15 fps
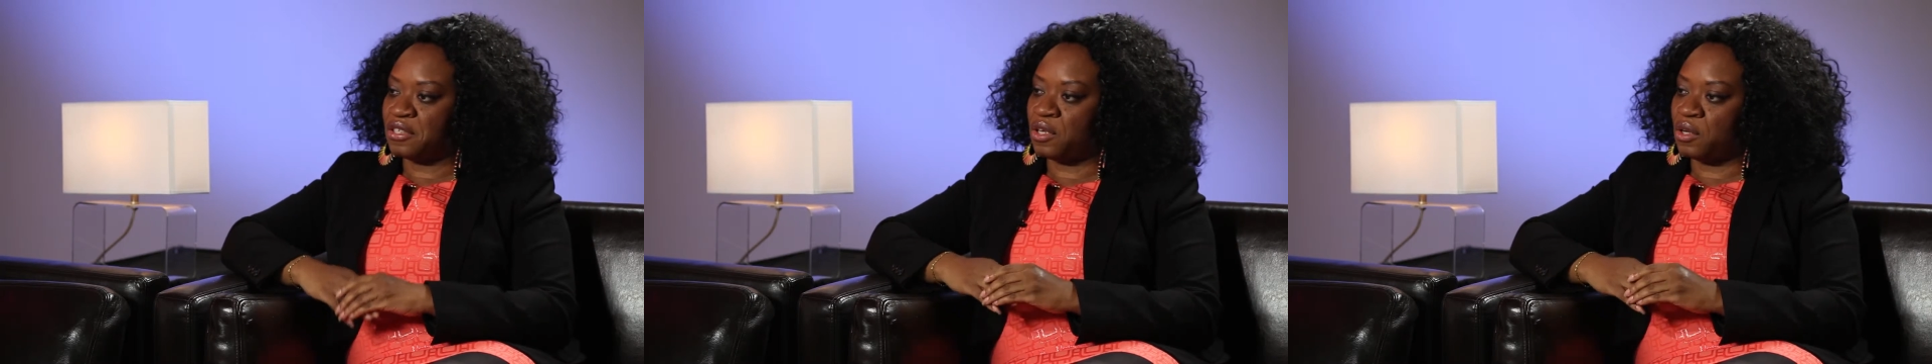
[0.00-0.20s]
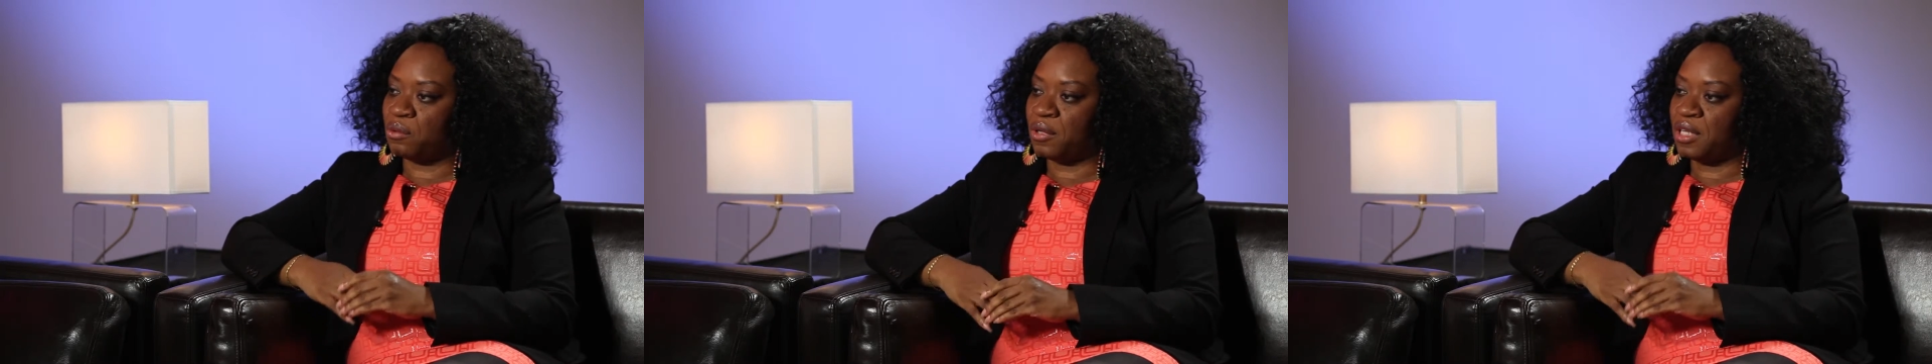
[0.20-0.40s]

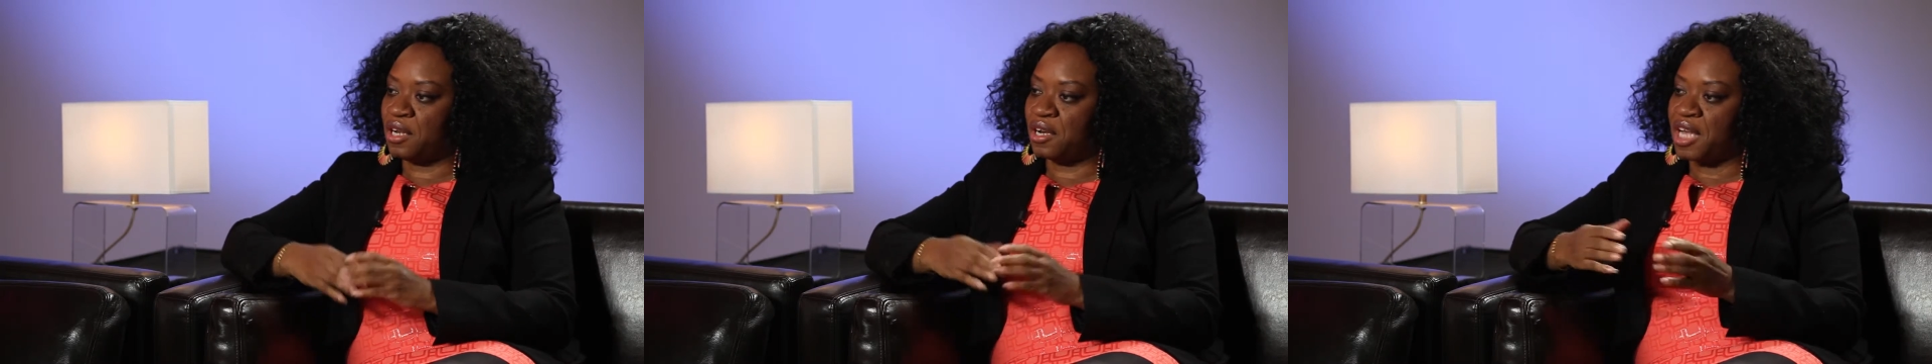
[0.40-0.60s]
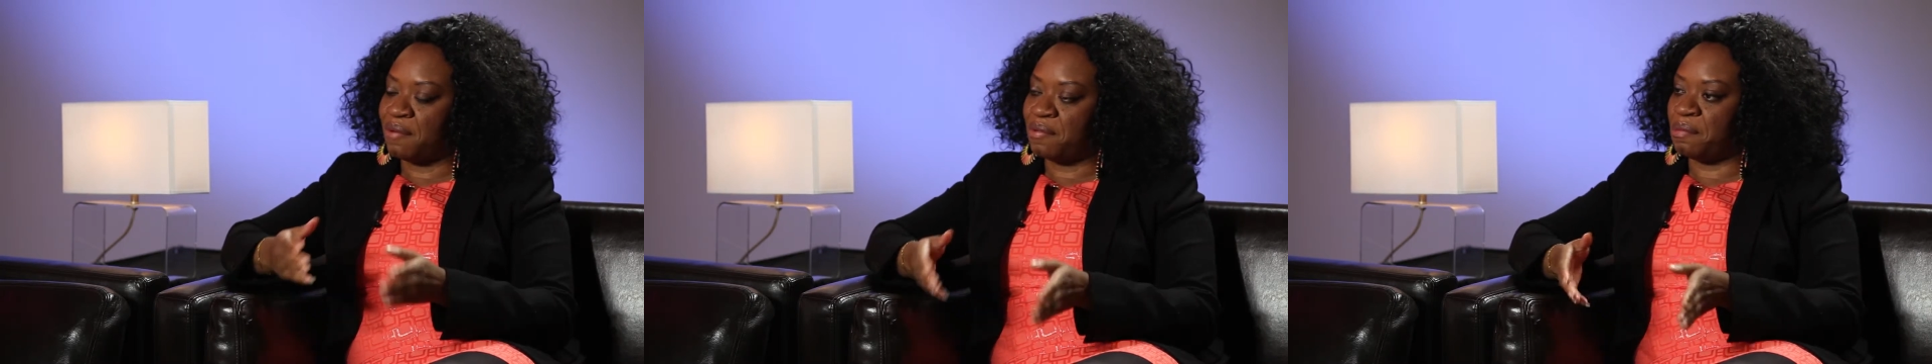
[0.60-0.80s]
So when
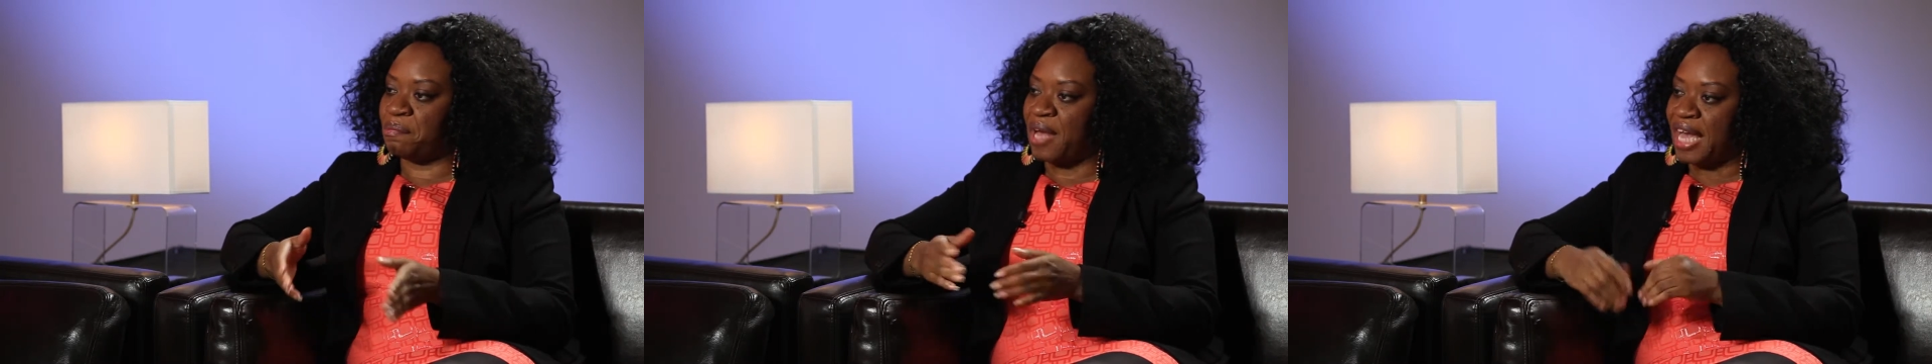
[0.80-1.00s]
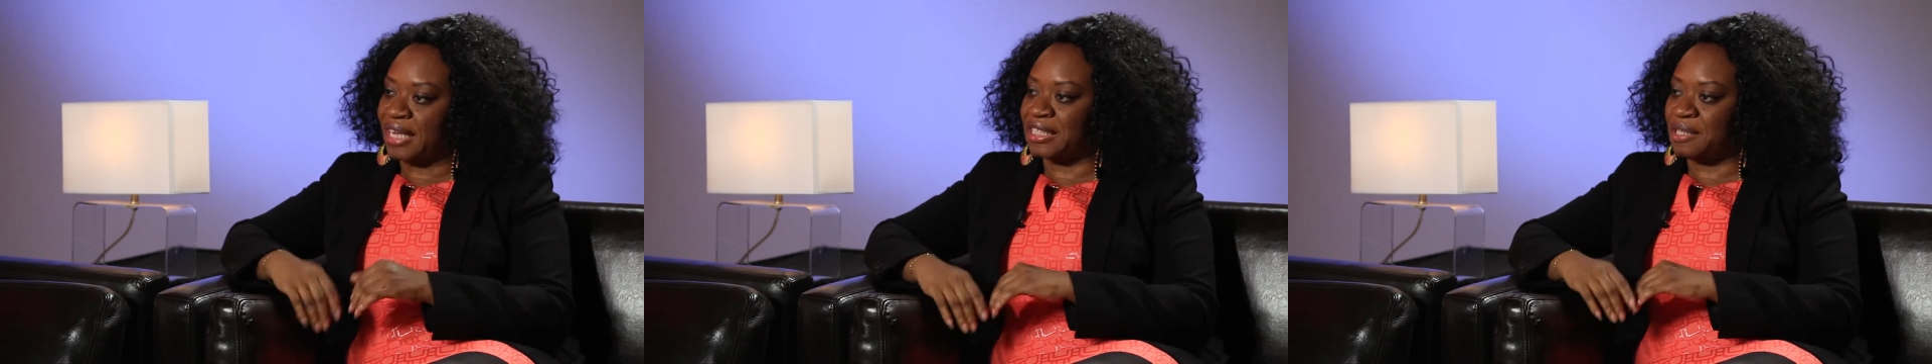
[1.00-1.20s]
they're coming
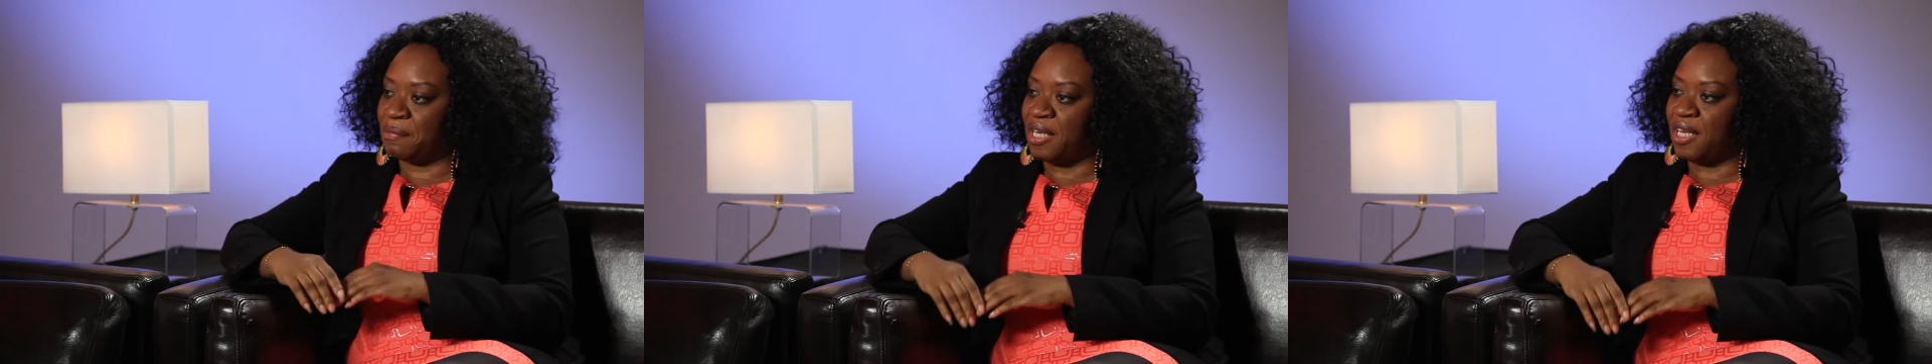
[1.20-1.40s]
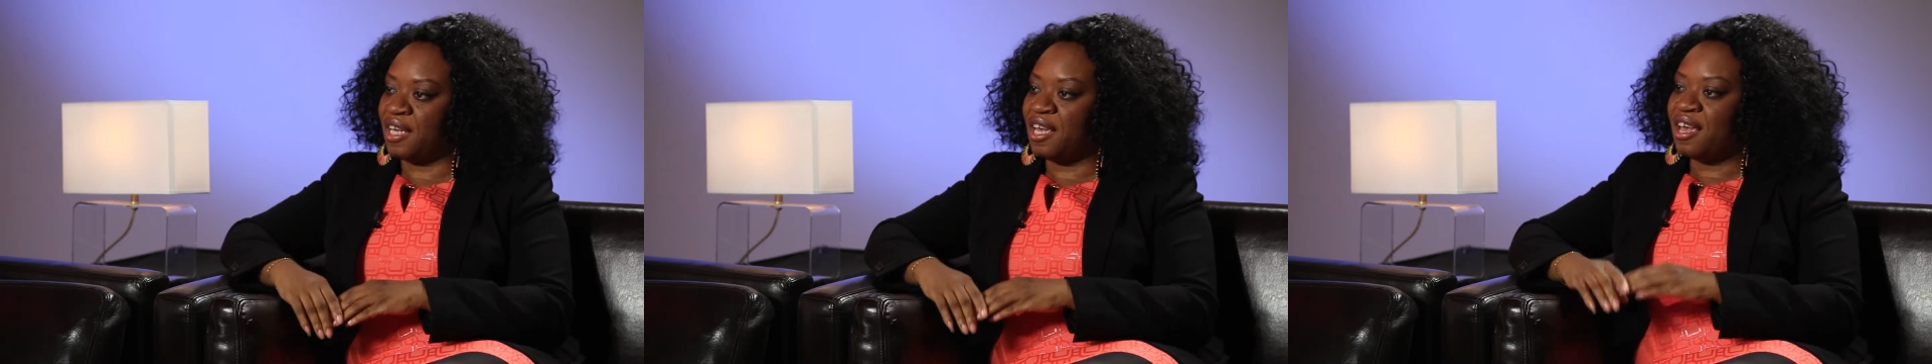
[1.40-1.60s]
back to
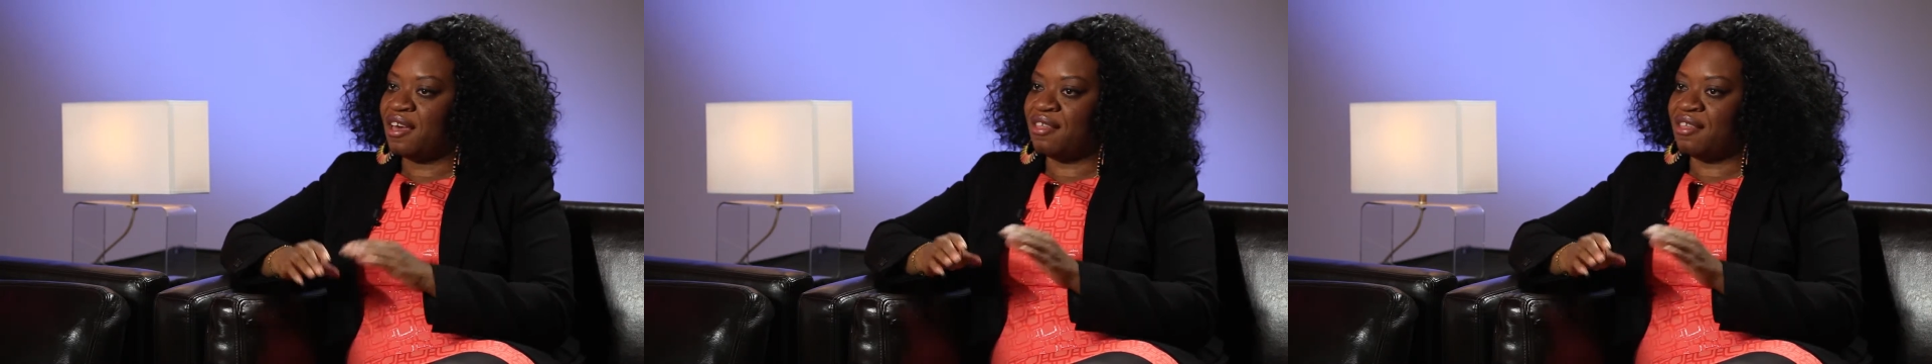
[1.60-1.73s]
me,